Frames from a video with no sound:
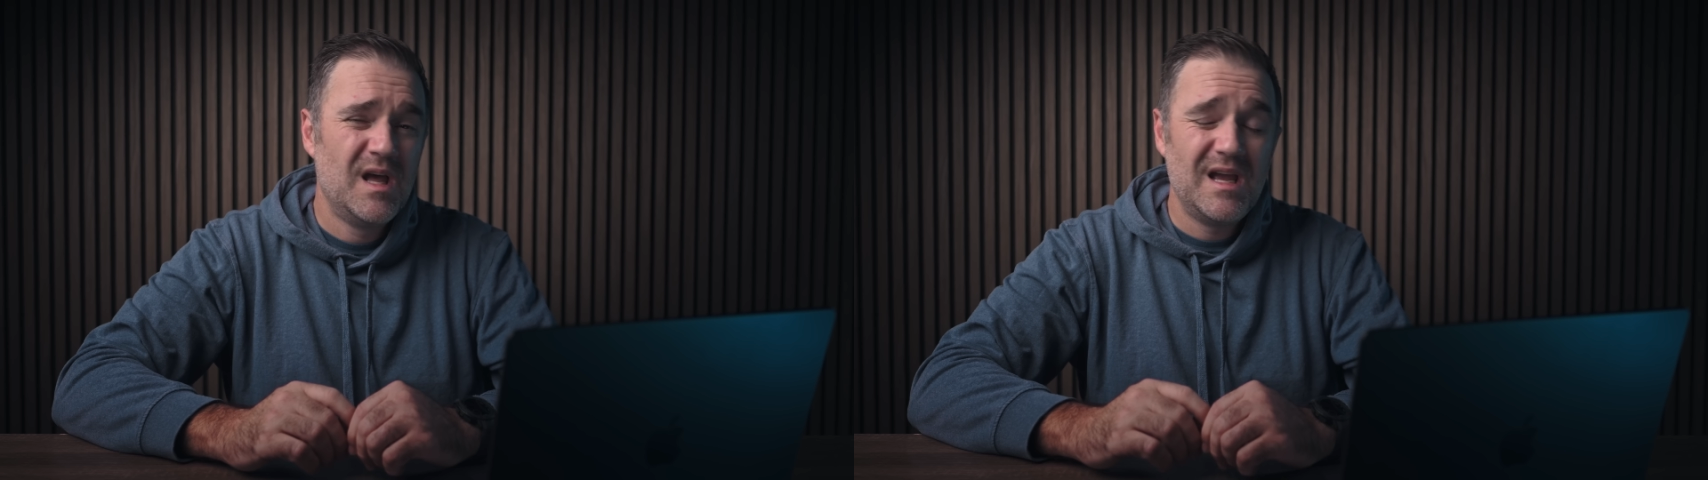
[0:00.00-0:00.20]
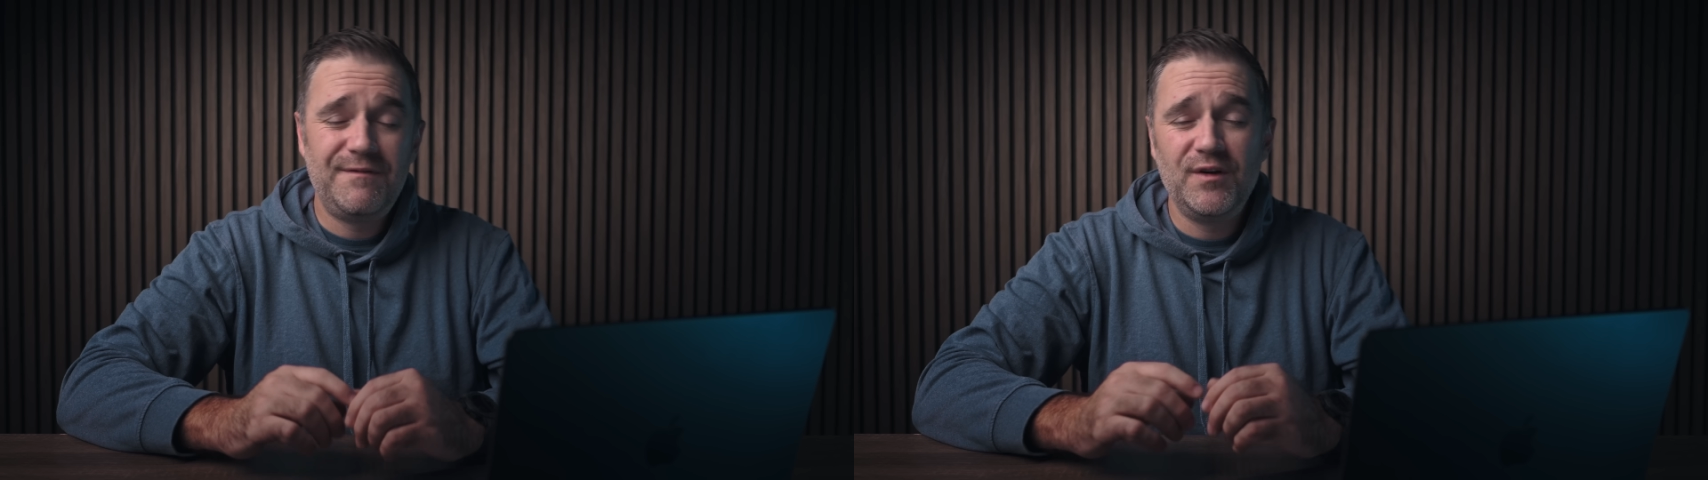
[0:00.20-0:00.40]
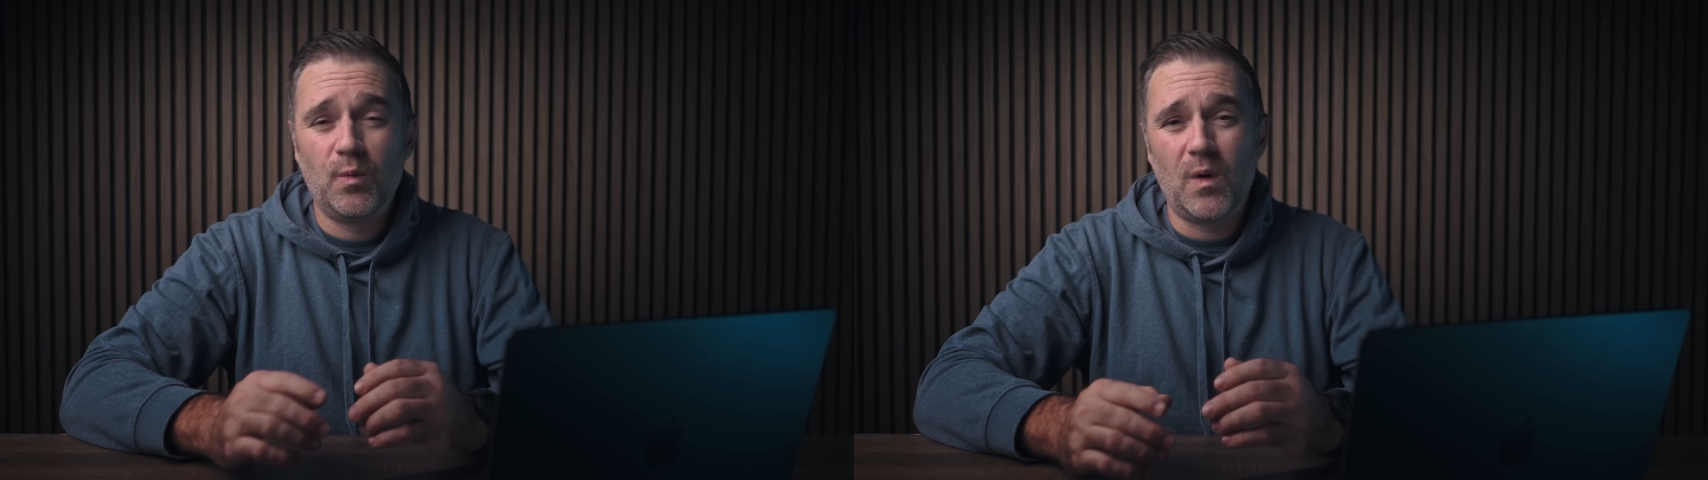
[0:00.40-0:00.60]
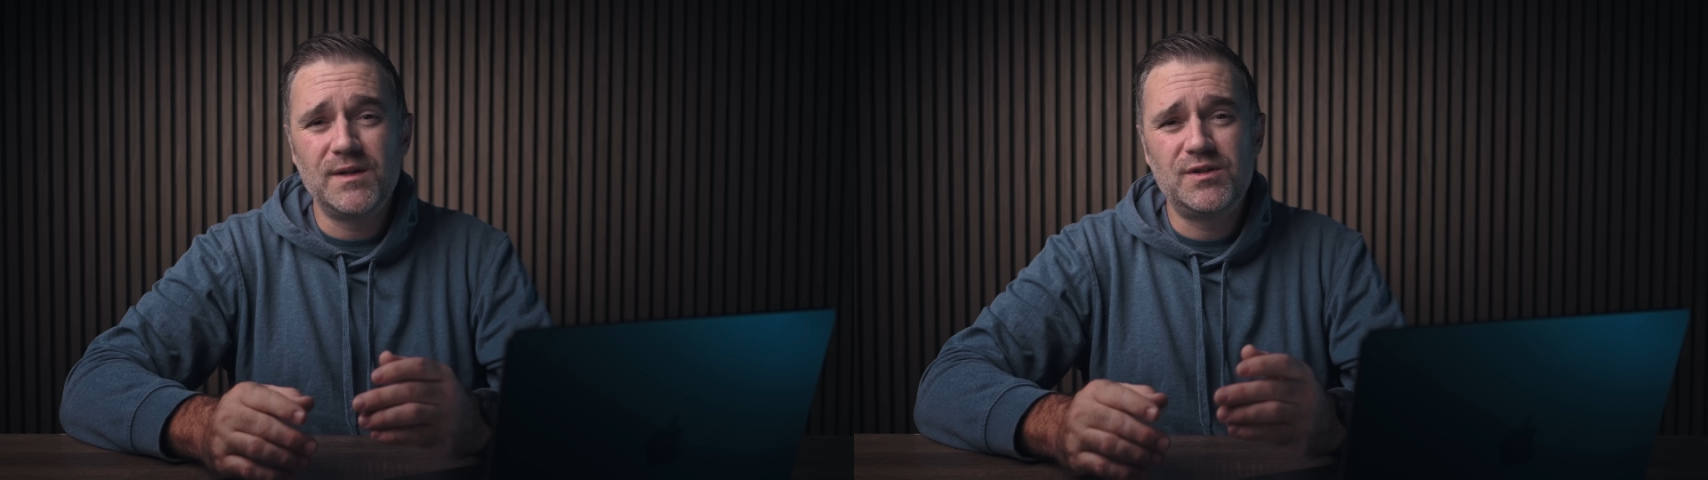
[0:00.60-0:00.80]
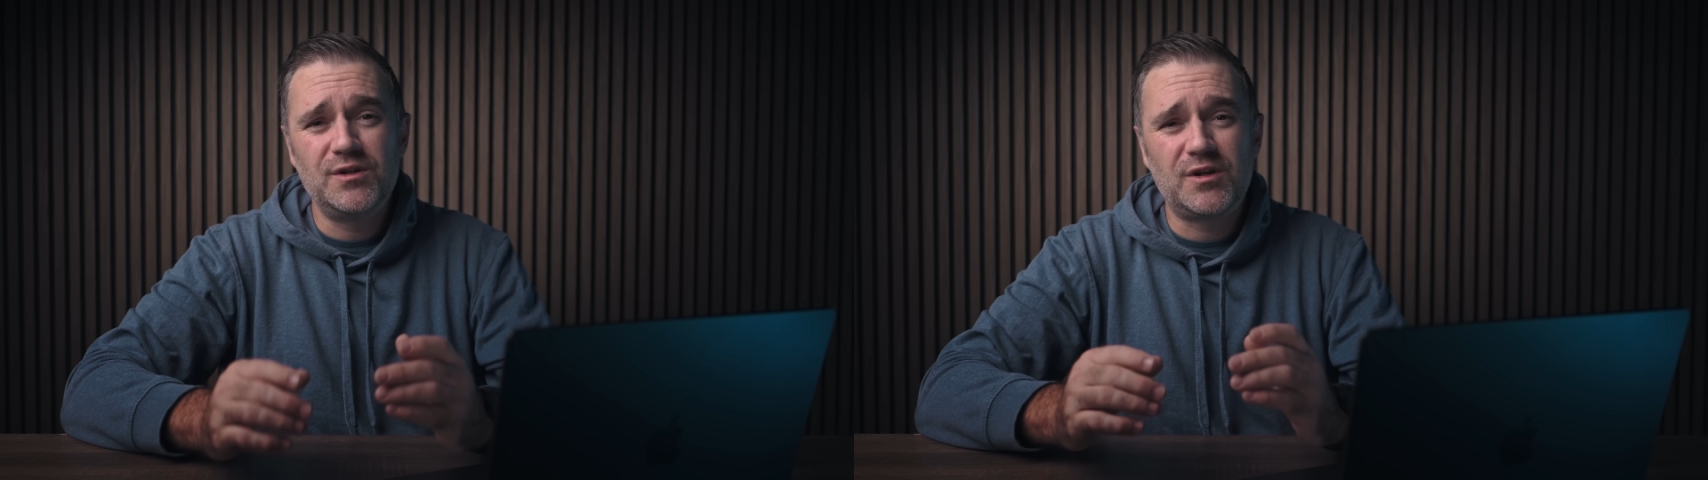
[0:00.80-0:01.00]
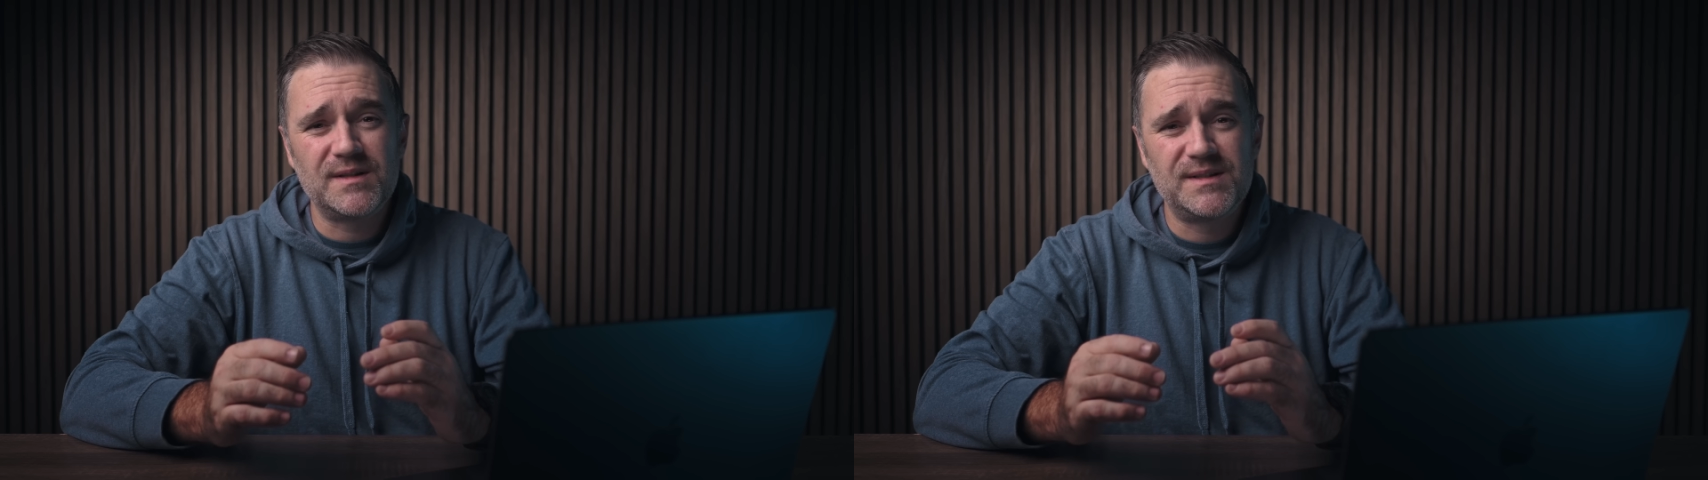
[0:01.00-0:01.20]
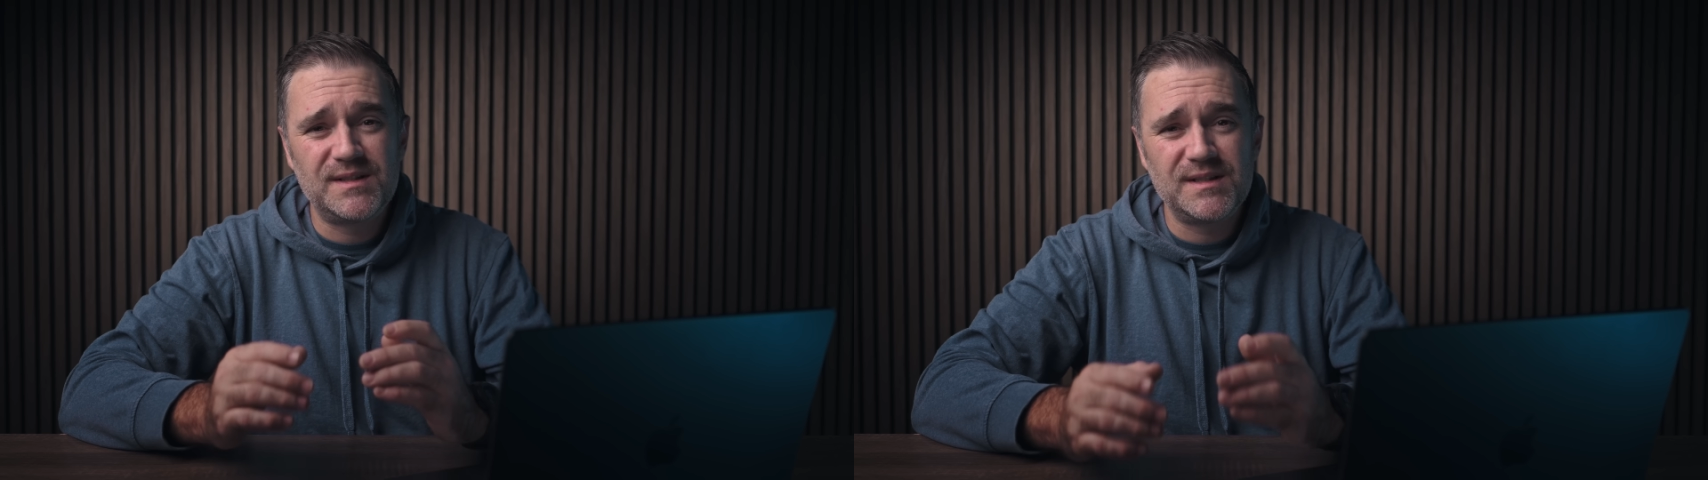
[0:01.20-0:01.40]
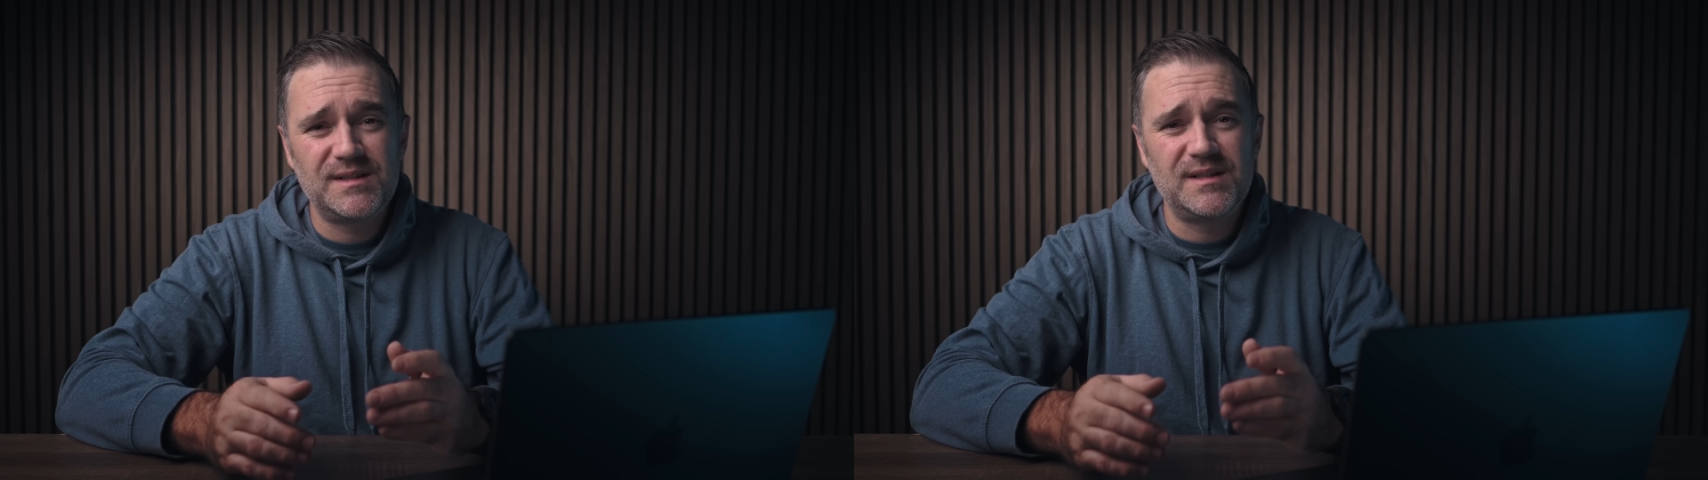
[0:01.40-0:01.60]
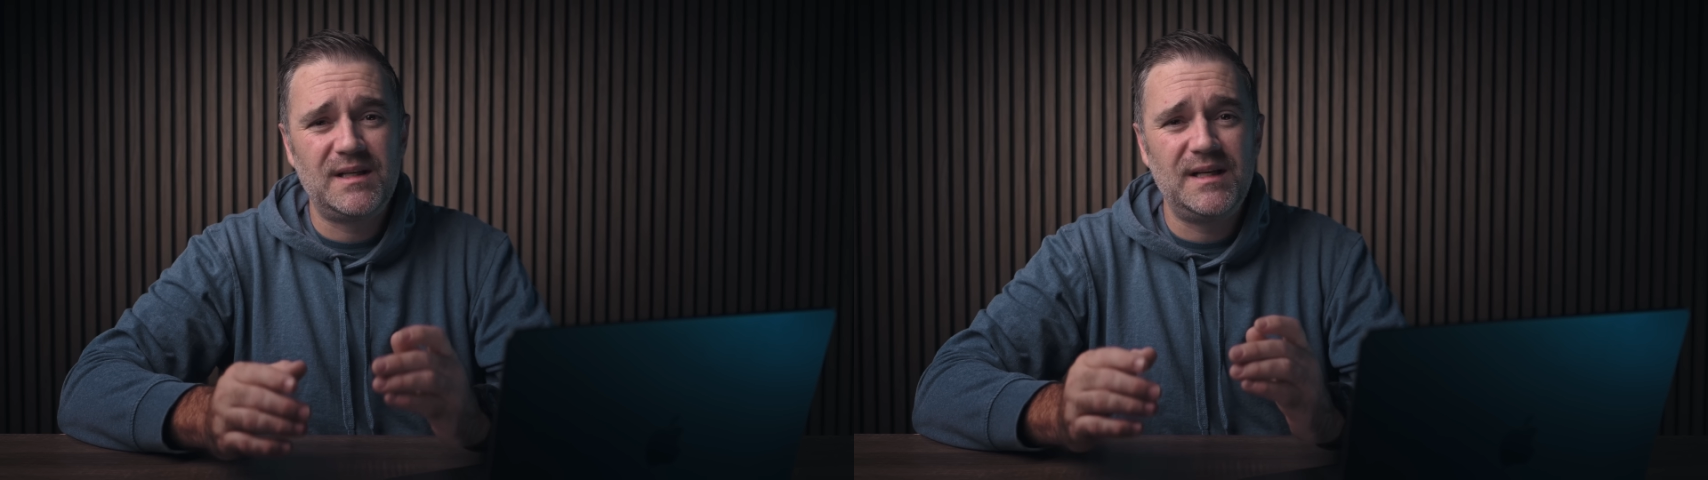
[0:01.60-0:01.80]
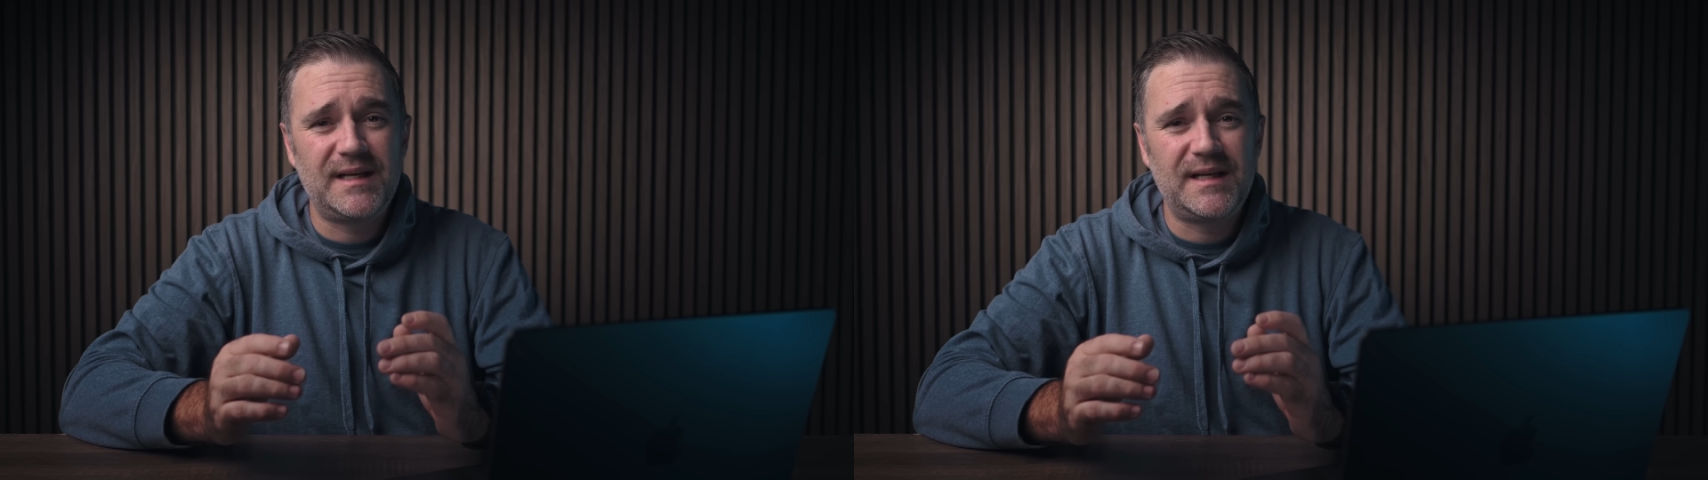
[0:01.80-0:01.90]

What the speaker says: If you want to consistently